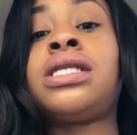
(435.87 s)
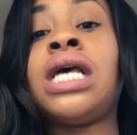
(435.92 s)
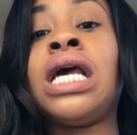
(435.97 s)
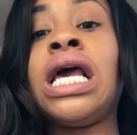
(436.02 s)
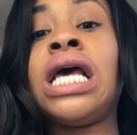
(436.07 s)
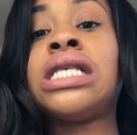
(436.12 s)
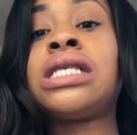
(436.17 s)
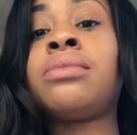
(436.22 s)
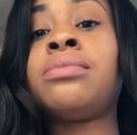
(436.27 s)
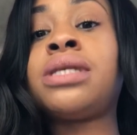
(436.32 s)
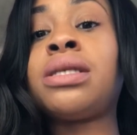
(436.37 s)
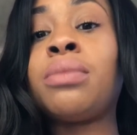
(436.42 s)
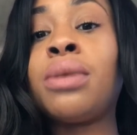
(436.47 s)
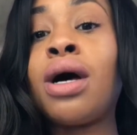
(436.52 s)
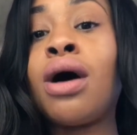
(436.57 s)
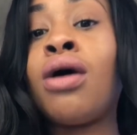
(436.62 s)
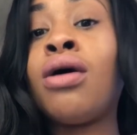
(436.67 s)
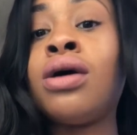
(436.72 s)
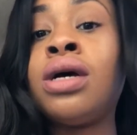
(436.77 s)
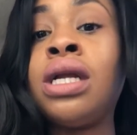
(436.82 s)
and gets him some
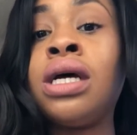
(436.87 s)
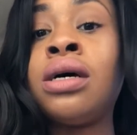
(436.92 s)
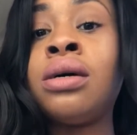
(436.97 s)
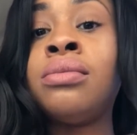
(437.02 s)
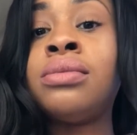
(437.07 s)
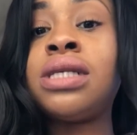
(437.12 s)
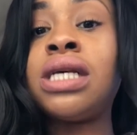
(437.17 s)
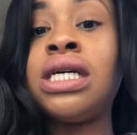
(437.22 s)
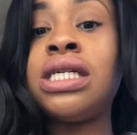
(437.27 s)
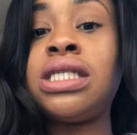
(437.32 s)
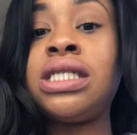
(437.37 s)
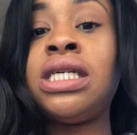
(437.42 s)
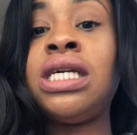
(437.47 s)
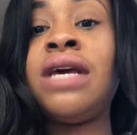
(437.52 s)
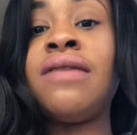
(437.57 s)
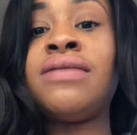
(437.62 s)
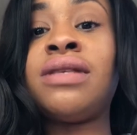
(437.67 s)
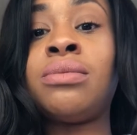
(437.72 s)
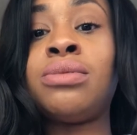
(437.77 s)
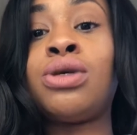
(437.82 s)
condoms and she
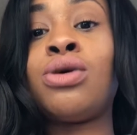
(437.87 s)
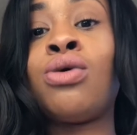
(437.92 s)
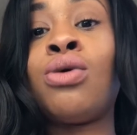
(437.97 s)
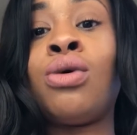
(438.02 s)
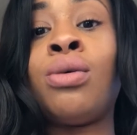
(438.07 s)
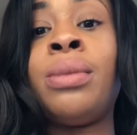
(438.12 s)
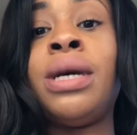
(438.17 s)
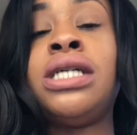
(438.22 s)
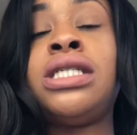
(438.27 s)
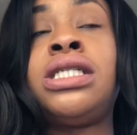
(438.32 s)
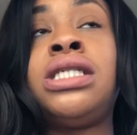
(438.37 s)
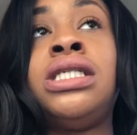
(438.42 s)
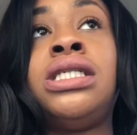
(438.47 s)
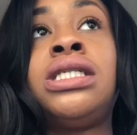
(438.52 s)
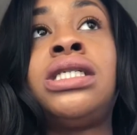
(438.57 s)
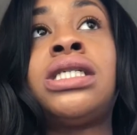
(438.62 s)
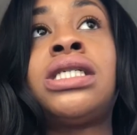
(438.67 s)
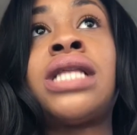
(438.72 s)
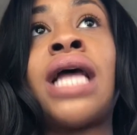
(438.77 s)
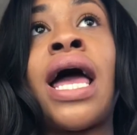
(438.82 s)
gives them to him and she's
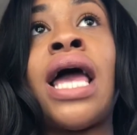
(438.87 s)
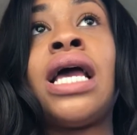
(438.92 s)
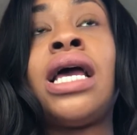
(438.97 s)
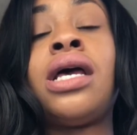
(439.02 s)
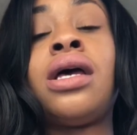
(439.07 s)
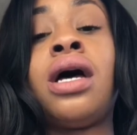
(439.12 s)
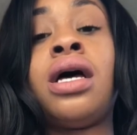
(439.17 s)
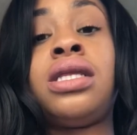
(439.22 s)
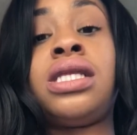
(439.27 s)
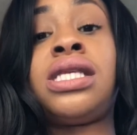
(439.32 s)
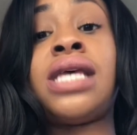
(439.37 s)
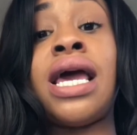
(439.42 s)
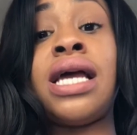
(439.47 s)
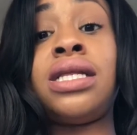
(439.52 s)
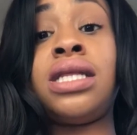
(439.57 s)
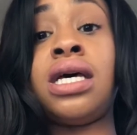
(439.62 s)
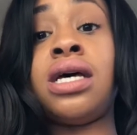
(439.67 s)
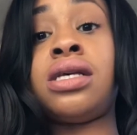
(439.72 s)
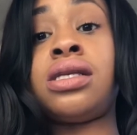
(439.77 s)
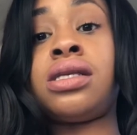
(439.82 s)
just like,
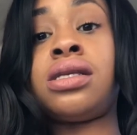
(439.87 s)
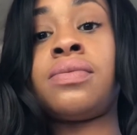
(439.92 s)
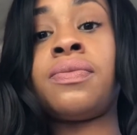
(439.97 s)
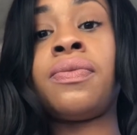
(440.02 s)
take this.